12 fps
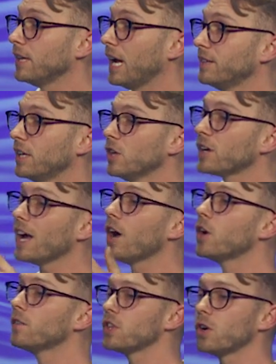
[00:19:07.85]
and they look
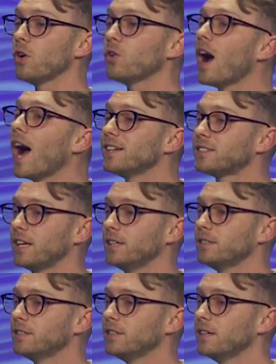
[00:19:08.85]
out over the
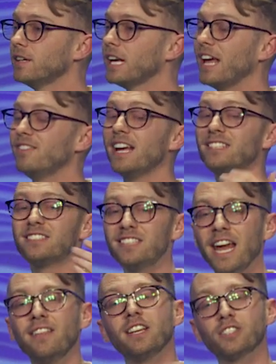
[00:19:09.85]
horizon and they
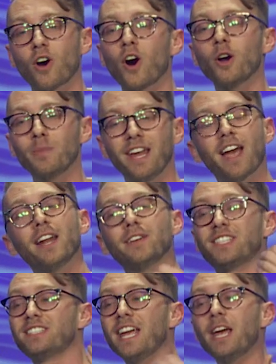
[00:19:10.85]
see this army kind
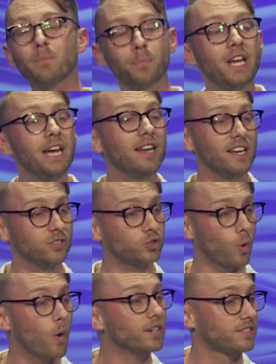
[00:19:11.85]
of stampeding
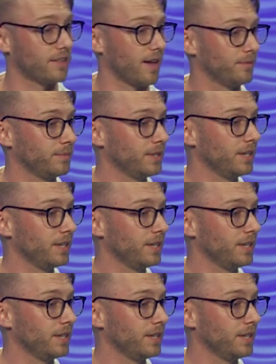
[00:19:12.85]
towards them.